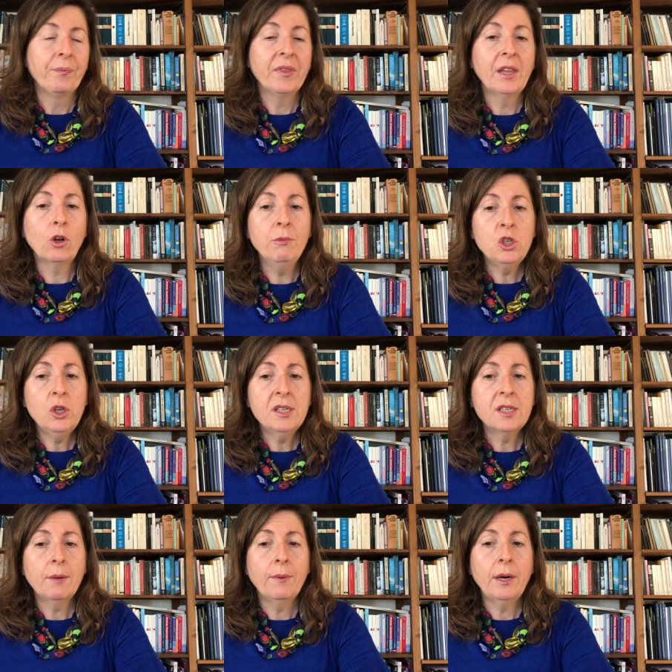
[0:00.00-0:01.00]
The Commission
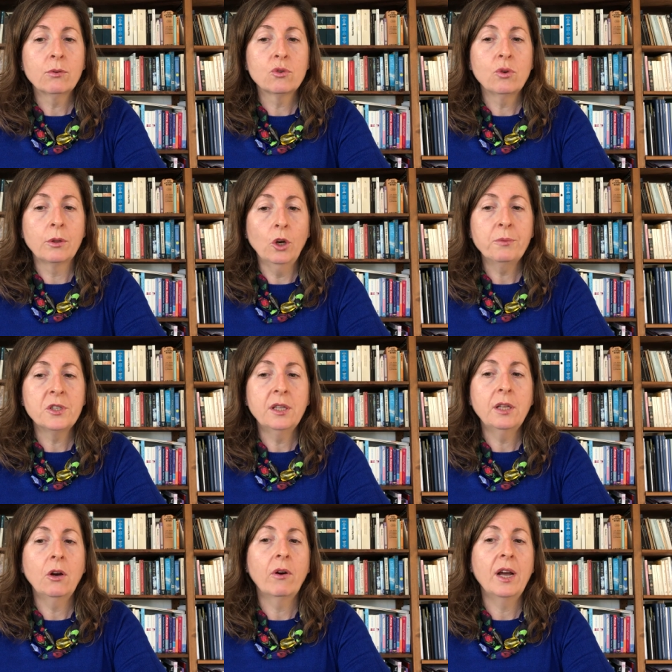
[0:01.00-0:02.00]
is about to adopt
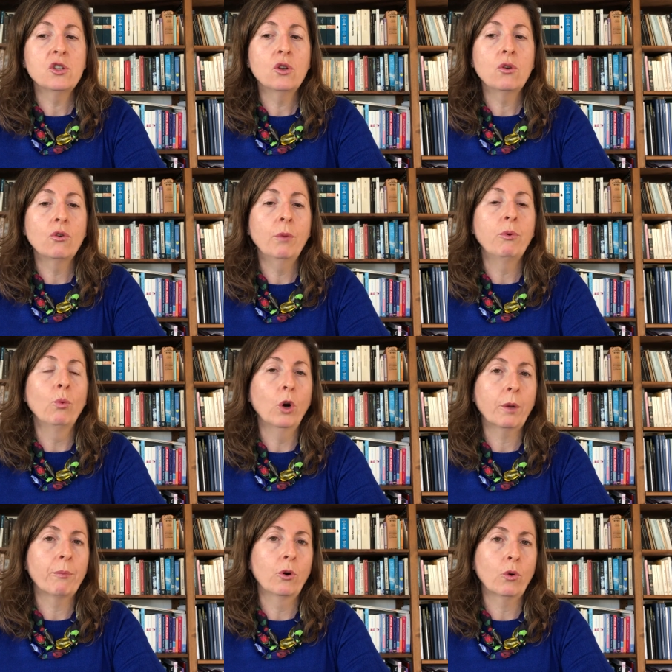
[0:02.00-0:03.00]
the Horizon Europe
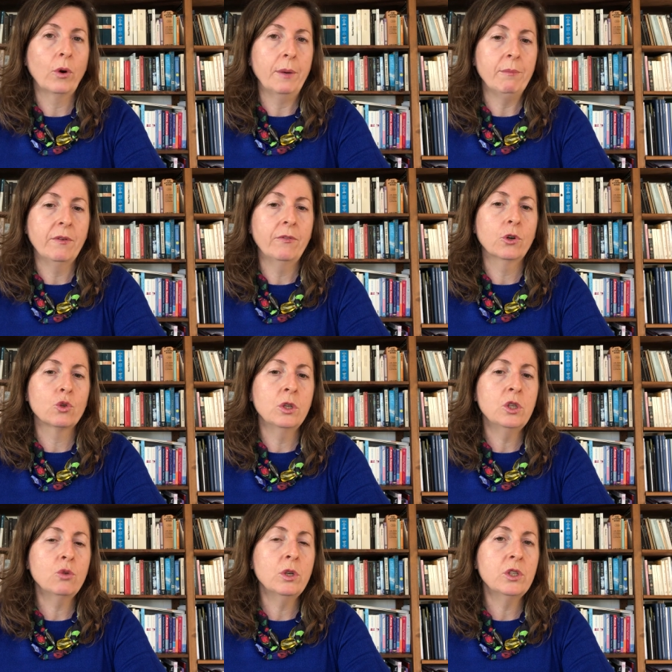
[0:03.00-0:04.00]
Work Programme for
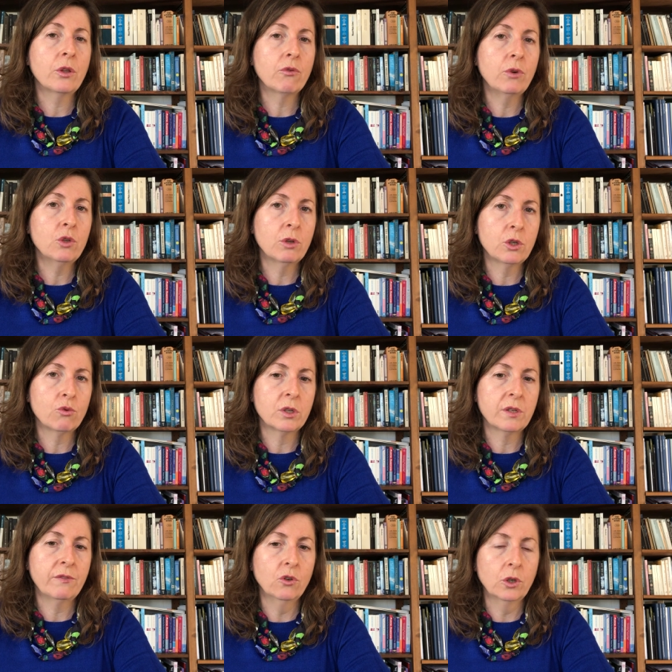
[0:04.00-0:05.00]

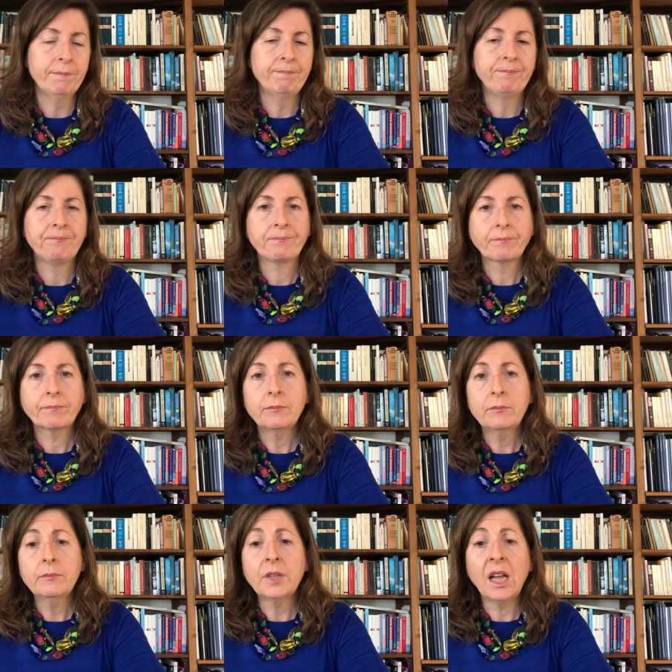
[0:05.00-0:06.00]
2023-2024.
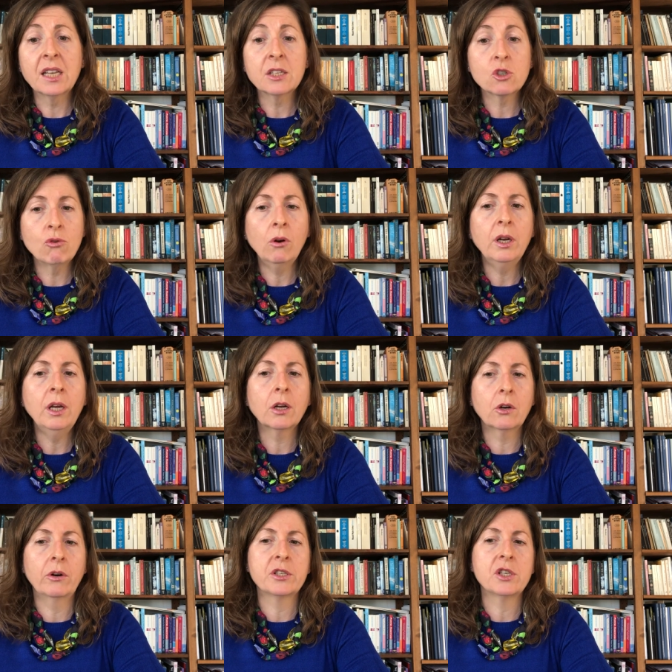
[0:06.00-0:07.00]
I strongly
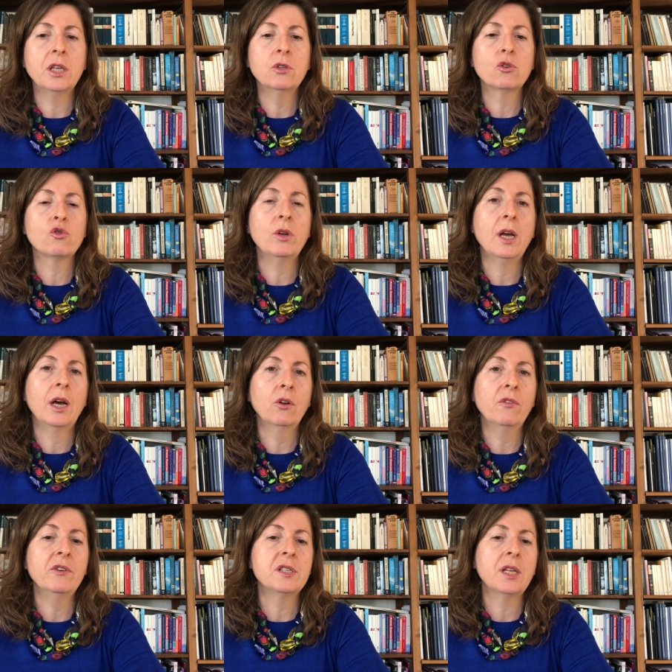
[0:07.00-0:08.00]
encourage industry and
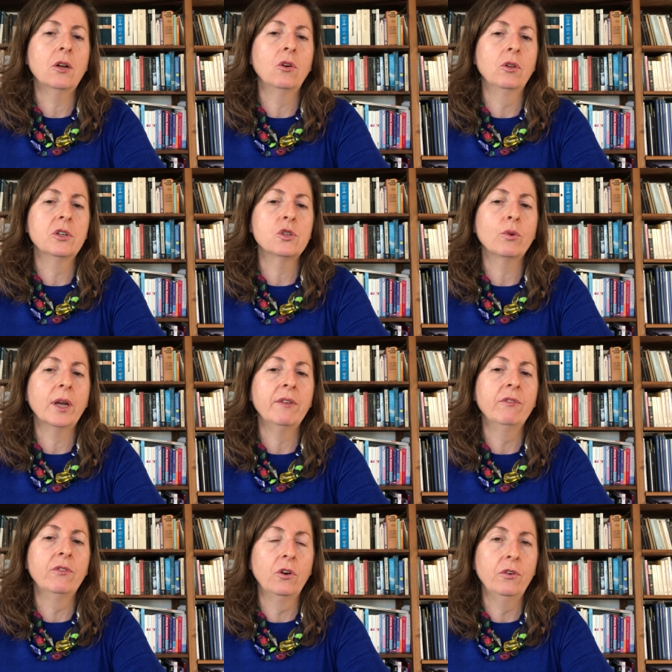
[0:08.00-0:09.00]
other stakeholders to get
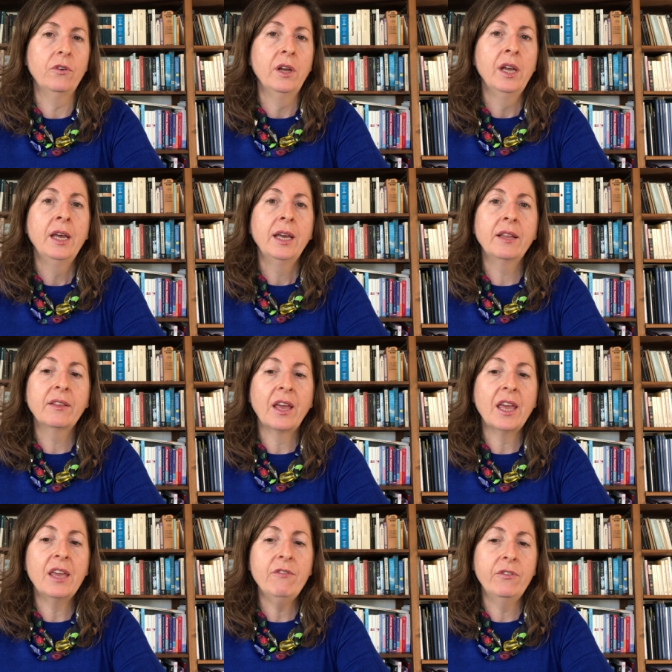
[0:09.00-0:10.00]
involved in
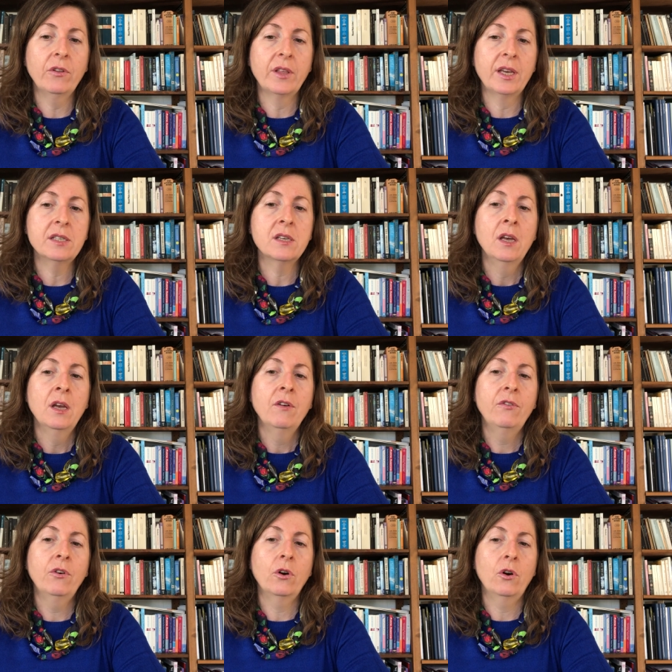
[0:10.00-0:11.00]
the info days
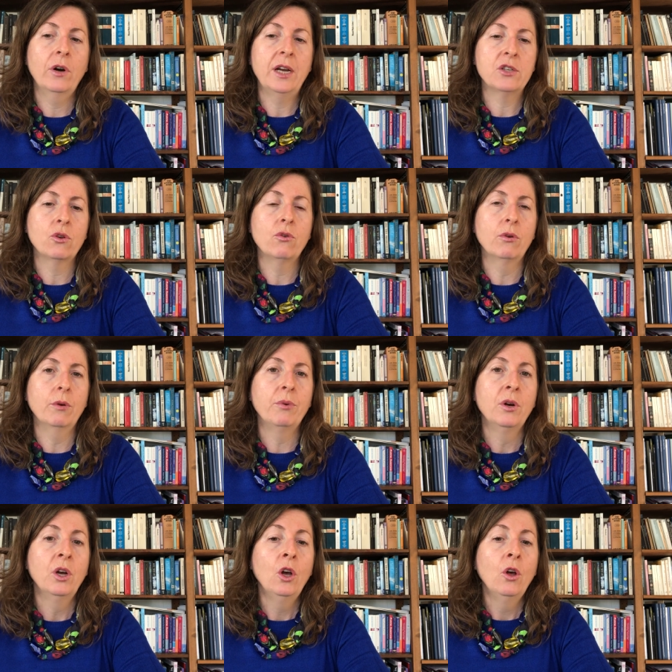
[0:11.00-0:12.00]
for Horizon
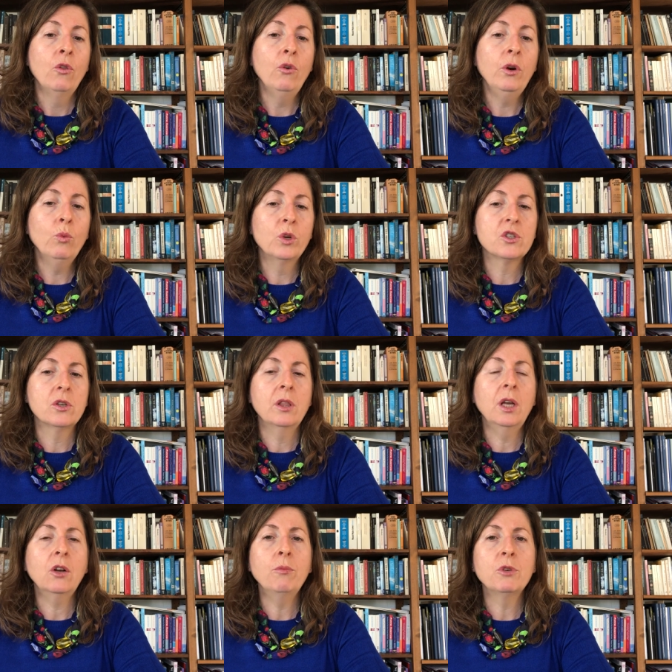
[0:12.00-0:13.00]
Europe, during which
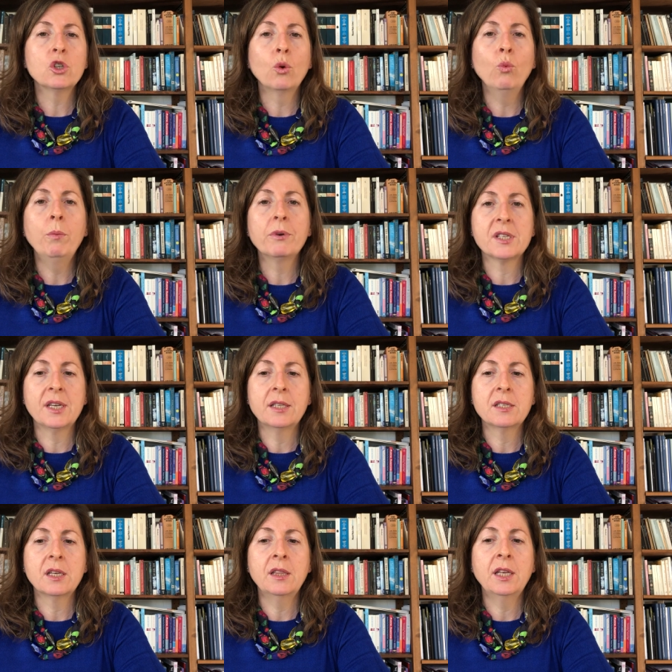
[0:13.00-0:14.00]
the Commission will
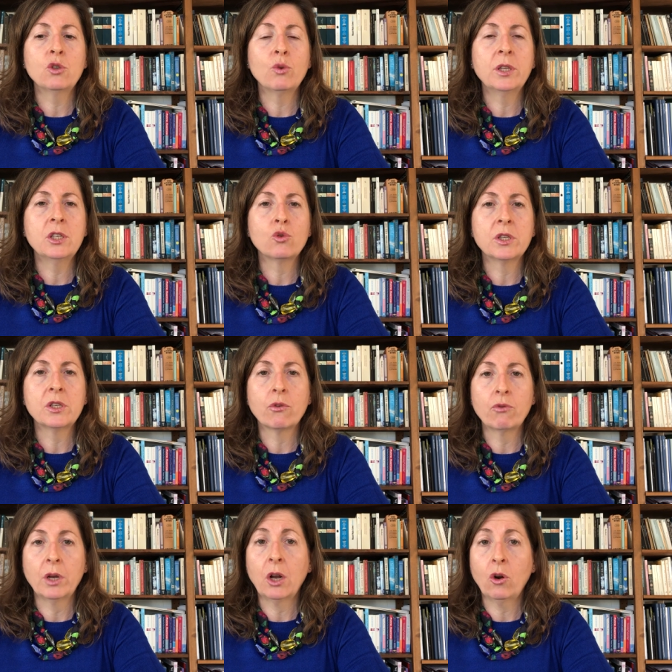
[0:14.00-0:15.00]
present the
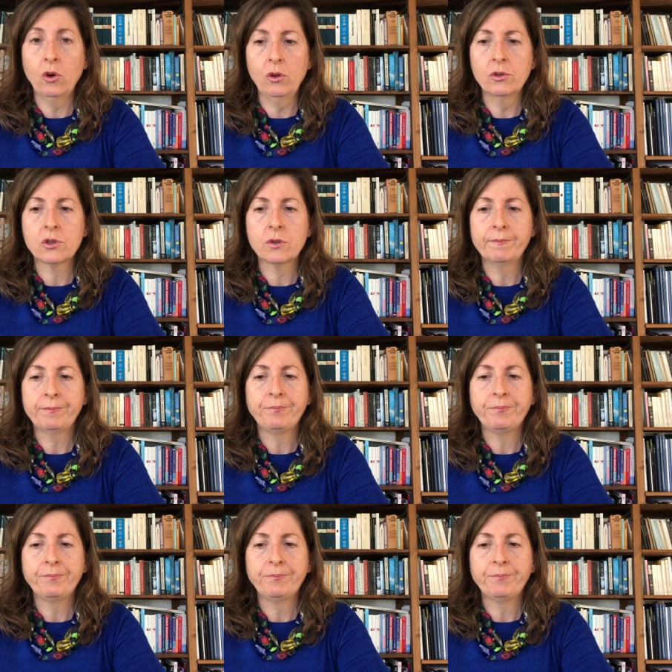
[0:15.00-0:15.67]
2023 calls.